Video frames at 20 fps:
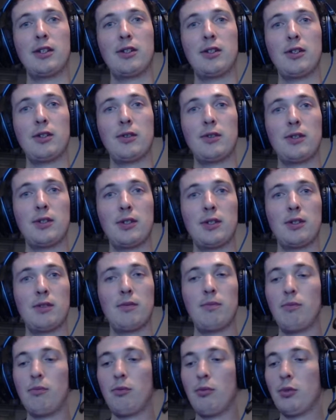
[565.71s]
those,
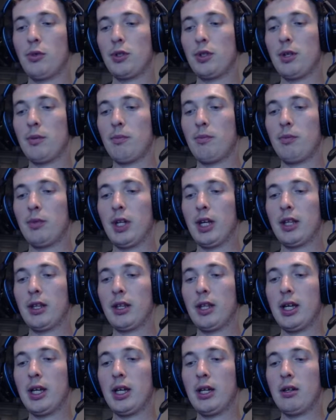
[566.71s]
something like
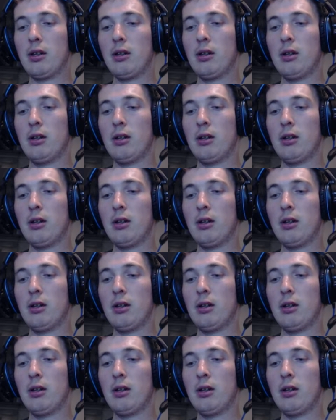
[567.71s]
that.